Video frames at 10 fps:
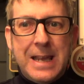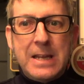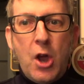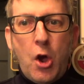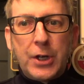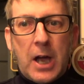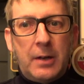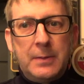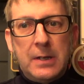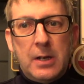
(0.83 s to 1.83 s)
in
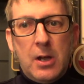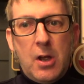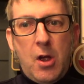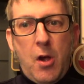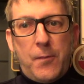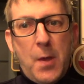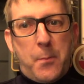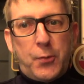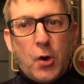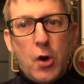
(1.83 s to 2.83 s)
honour of the
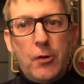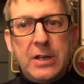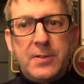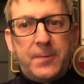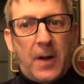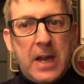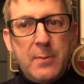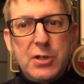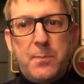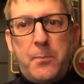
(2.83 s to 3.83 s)
brewery's
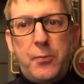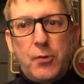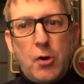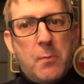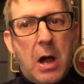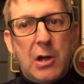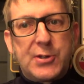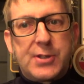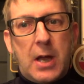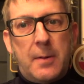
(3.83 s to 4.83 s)
famous
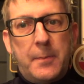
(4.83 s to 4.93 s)
brewmaster.